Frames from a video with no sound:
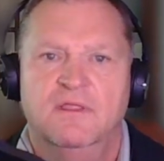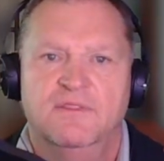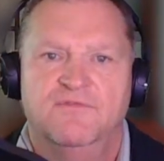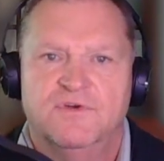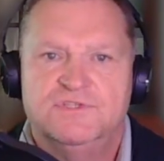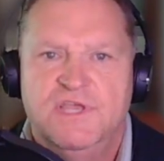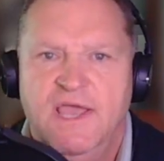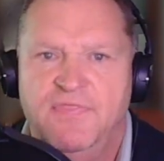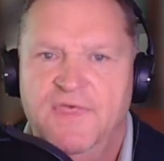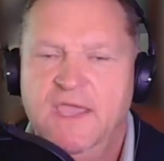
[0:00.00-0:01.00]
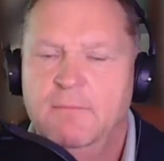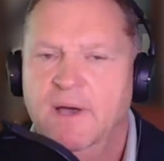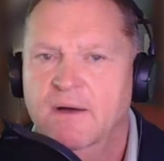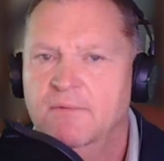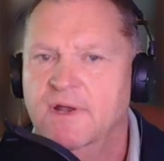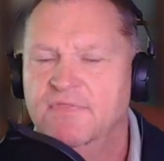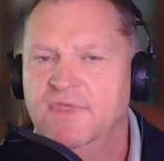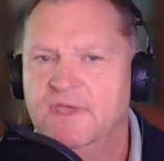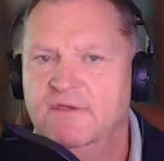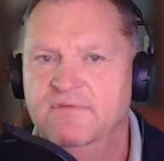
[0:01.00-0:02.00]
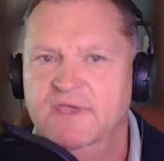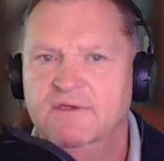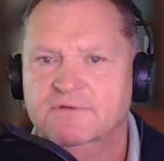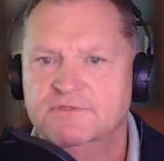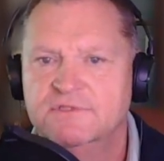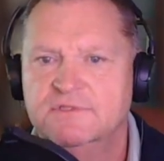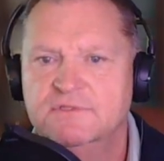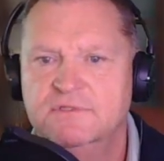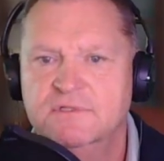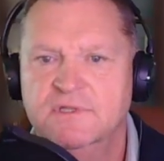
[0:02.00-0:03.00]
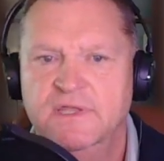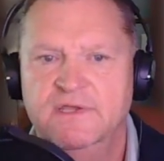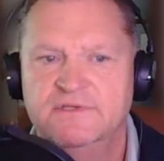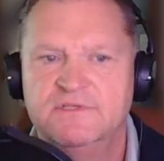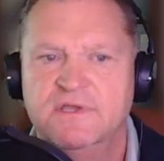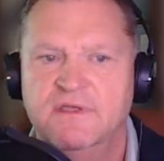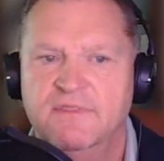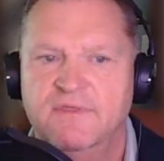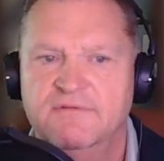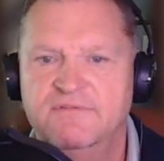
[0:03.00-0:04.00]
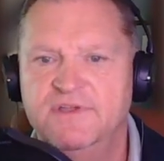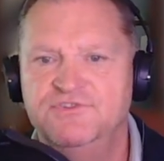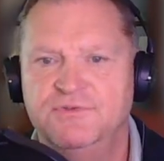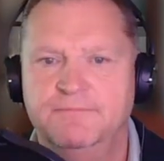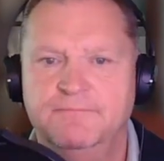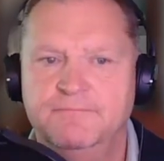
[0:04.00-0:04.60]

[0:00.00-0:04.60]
The first thing I think about when I think of eagles is their vision.